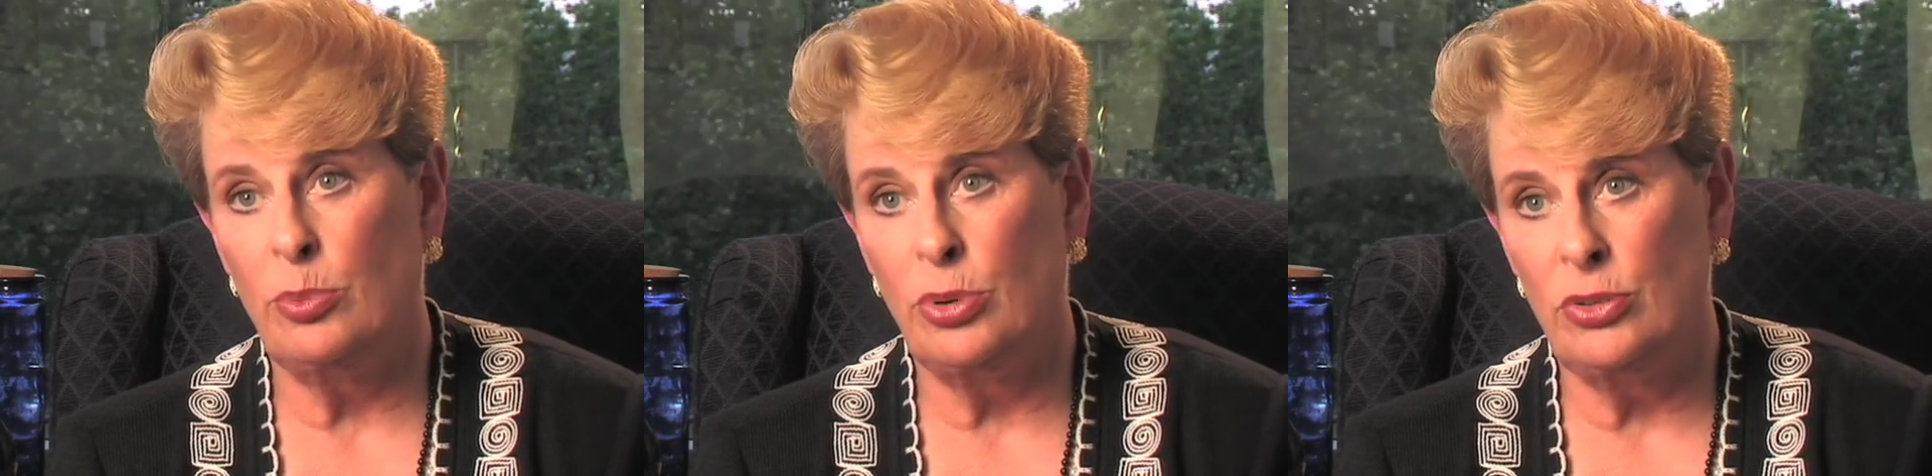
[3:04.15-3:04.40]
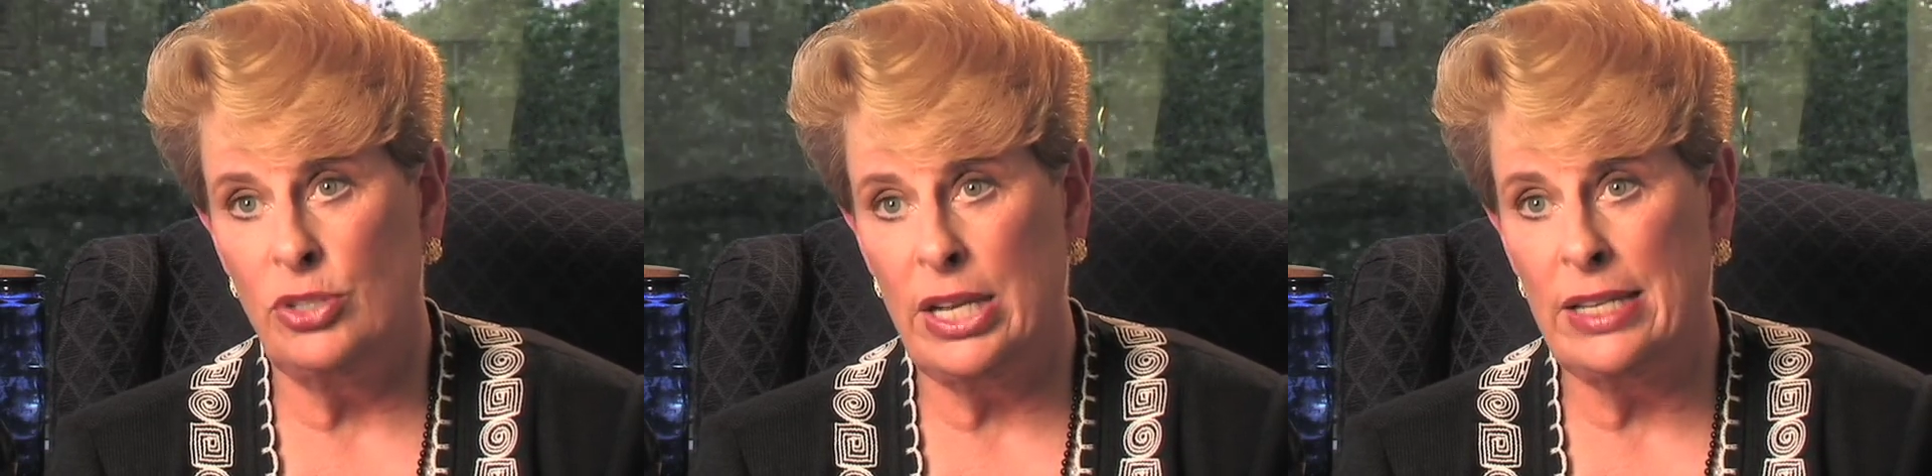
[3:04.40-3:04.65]

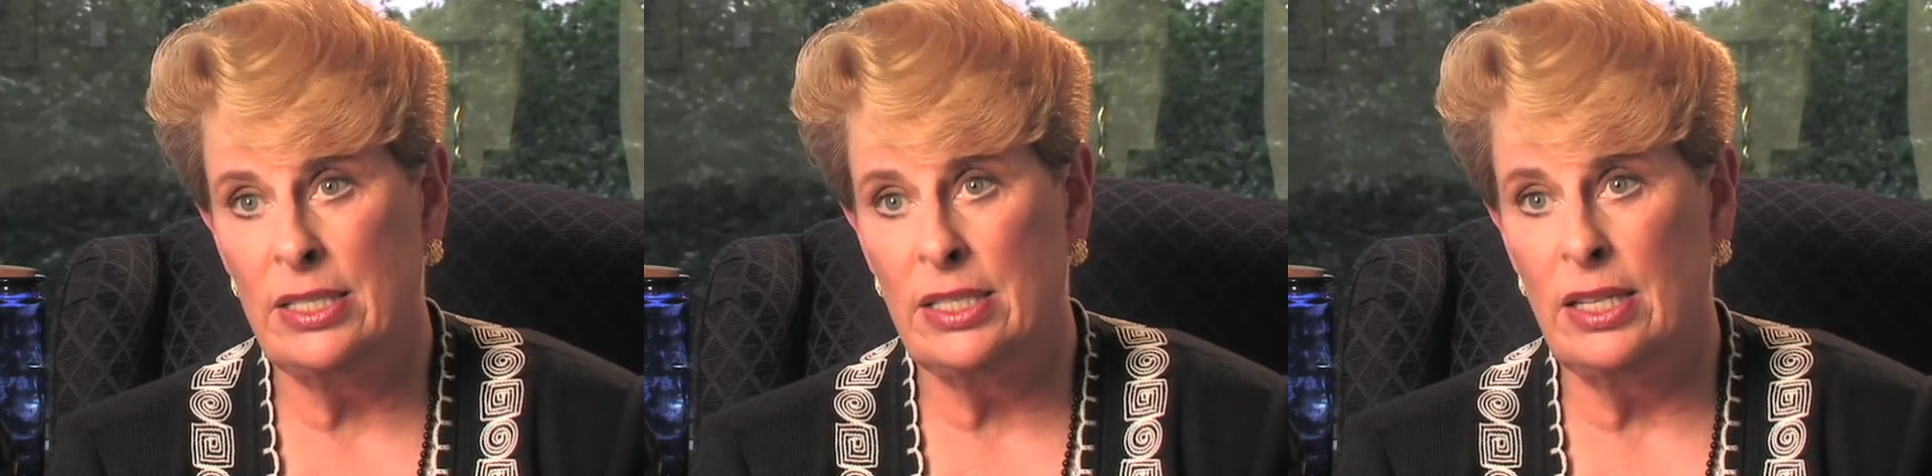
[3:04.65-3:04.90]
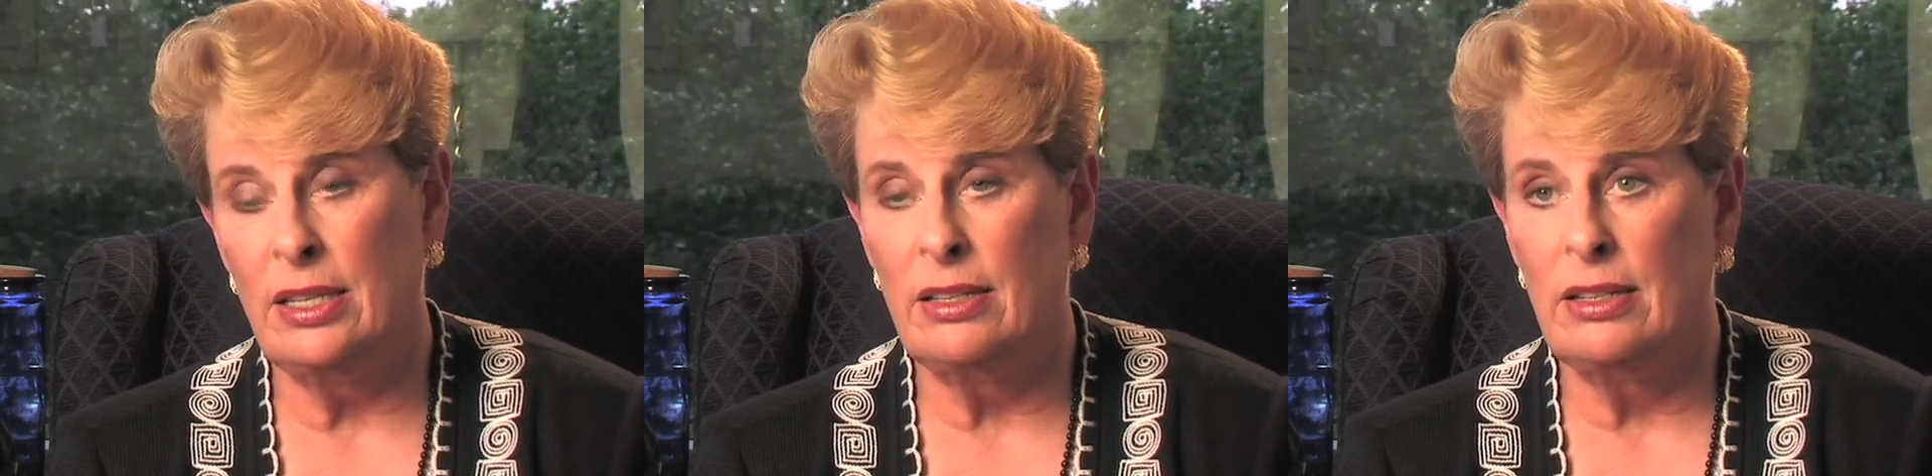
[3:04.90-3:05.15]

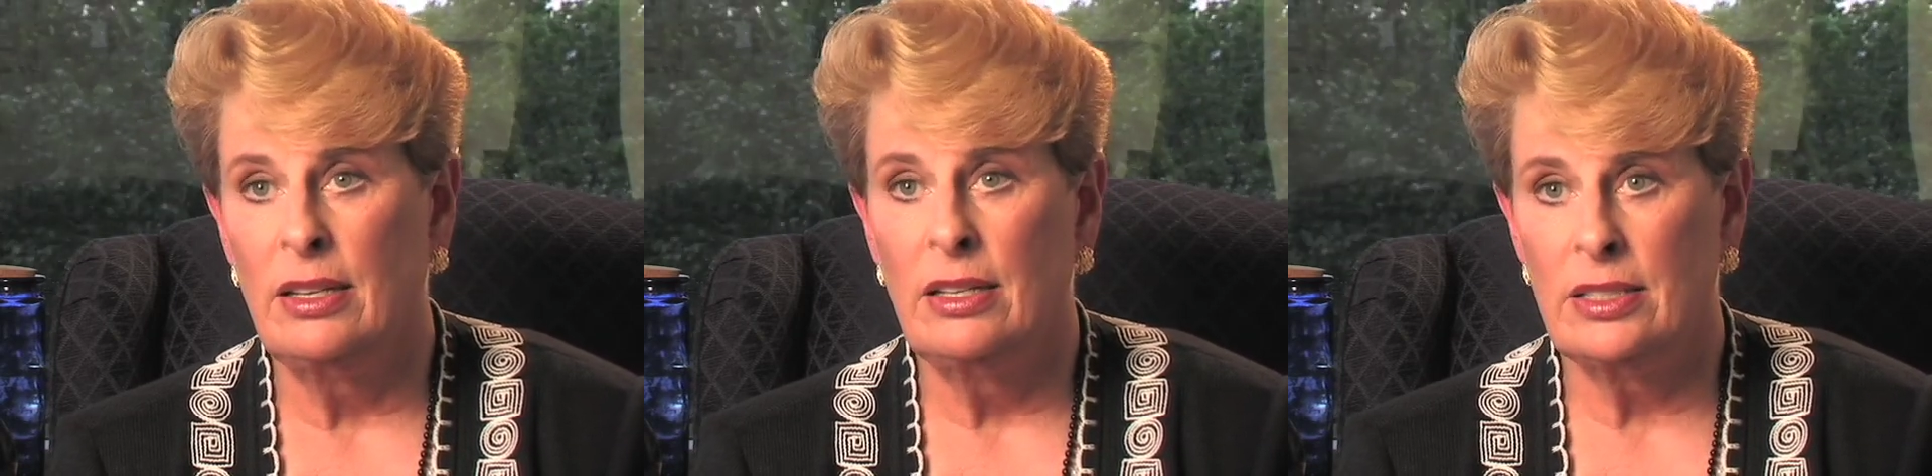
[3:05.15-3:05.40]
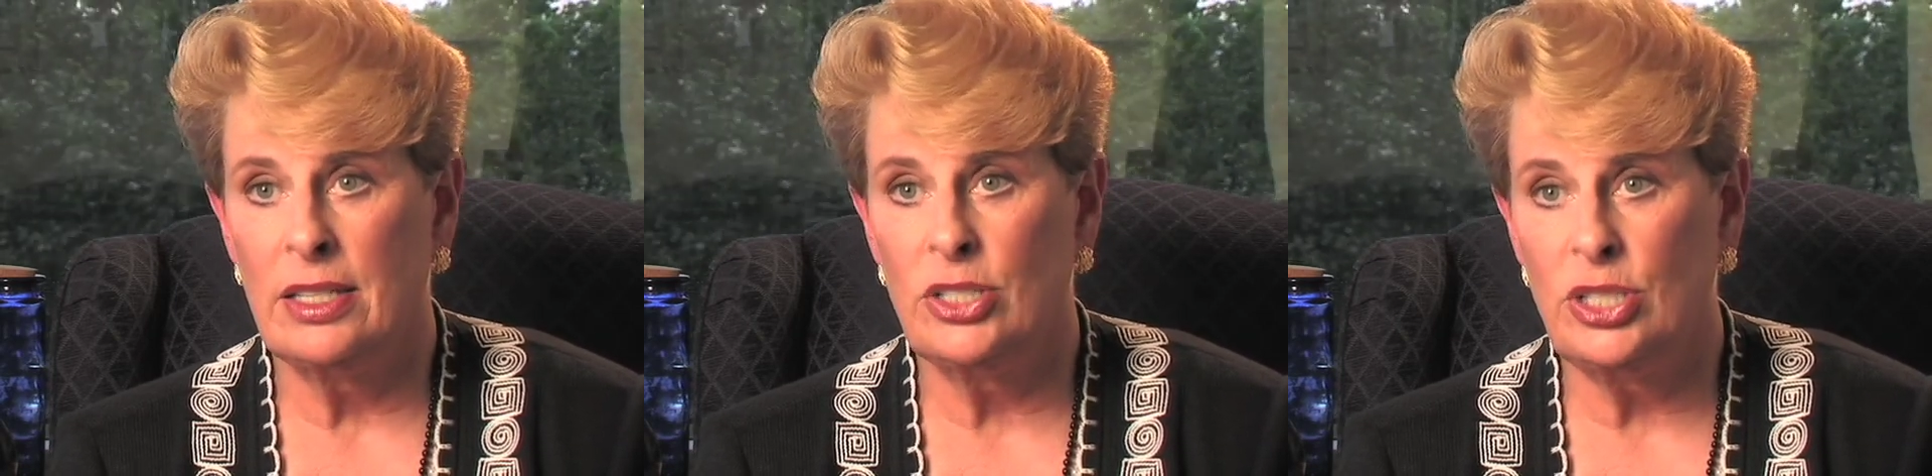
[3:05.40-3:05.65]
progestin
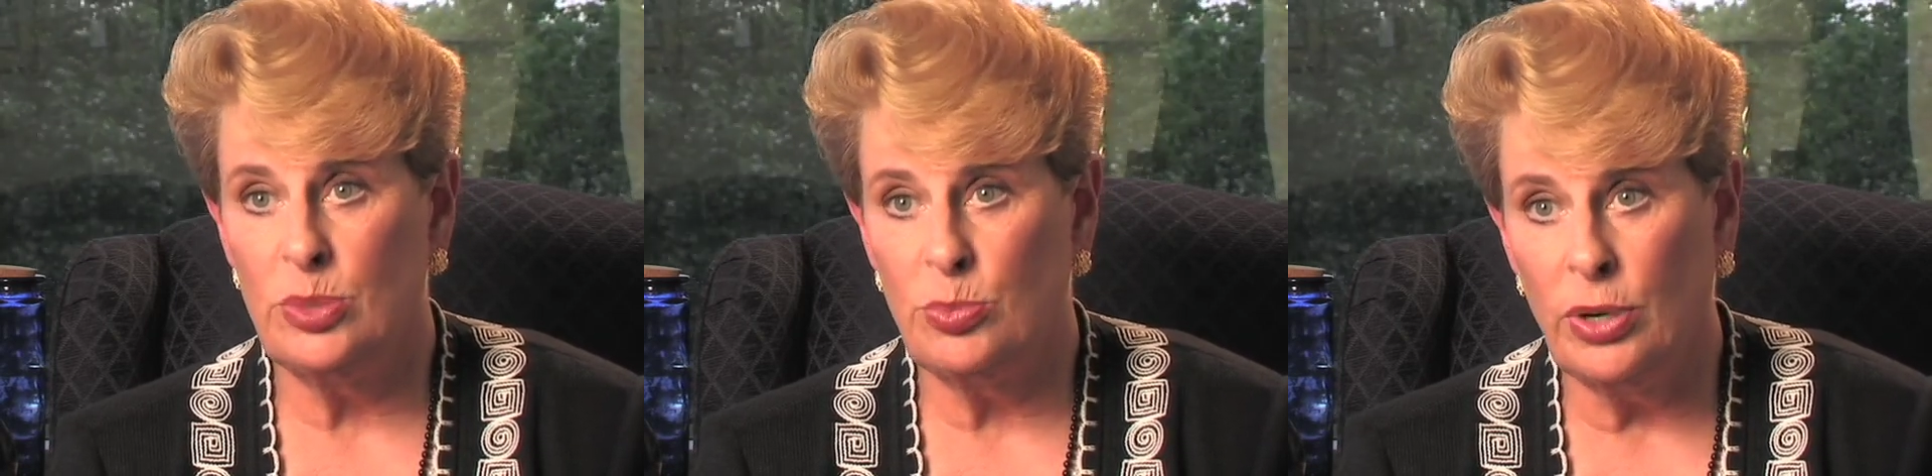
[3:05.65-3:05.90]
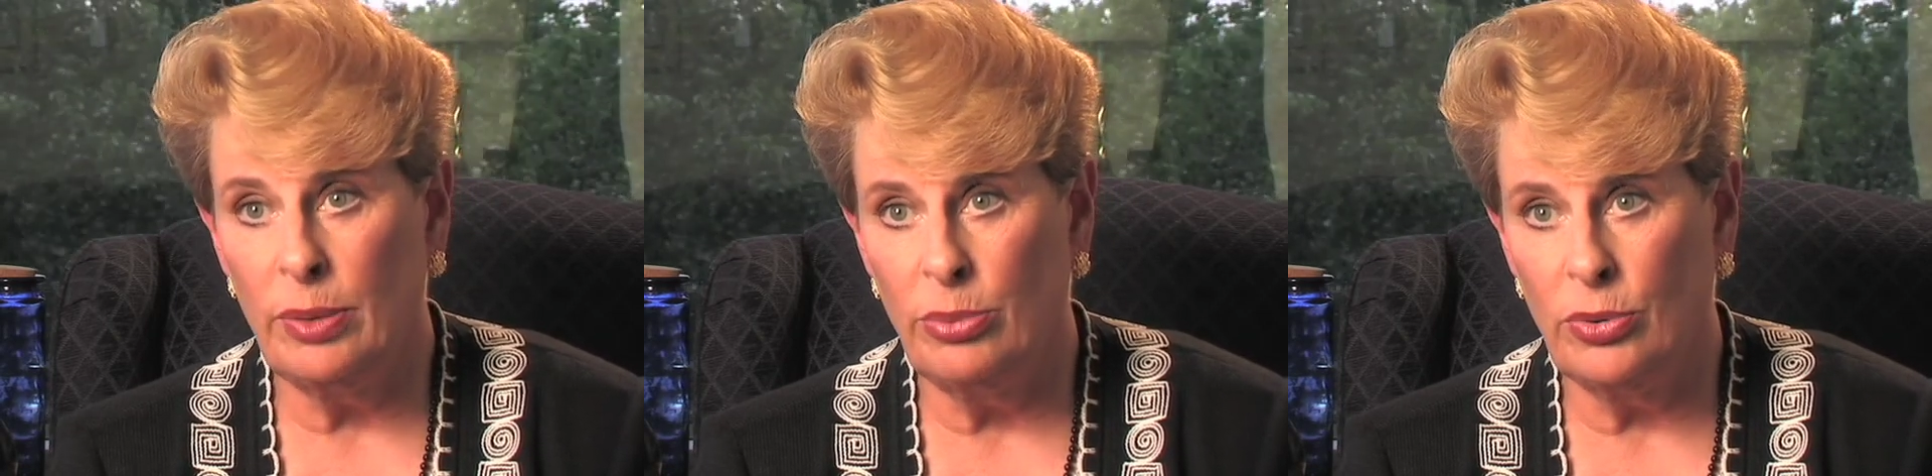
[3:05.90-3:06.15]
such as
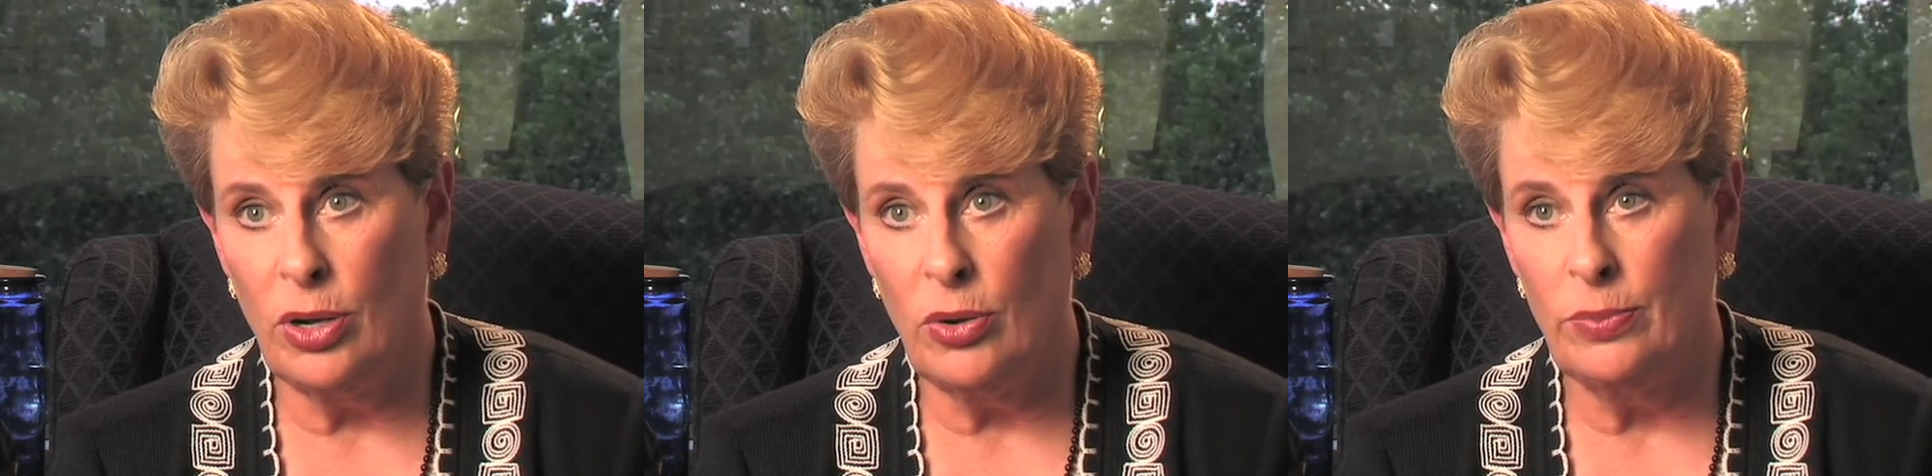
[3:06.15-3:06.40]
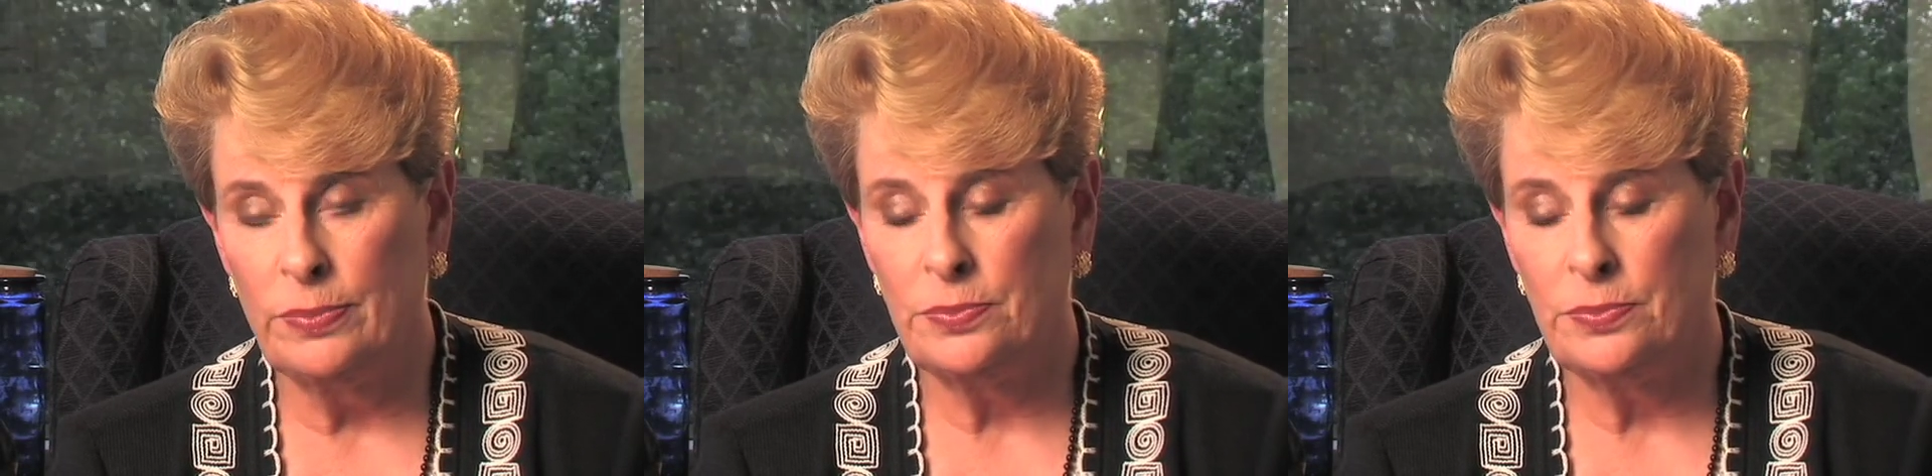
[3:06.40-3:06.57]
Prempro.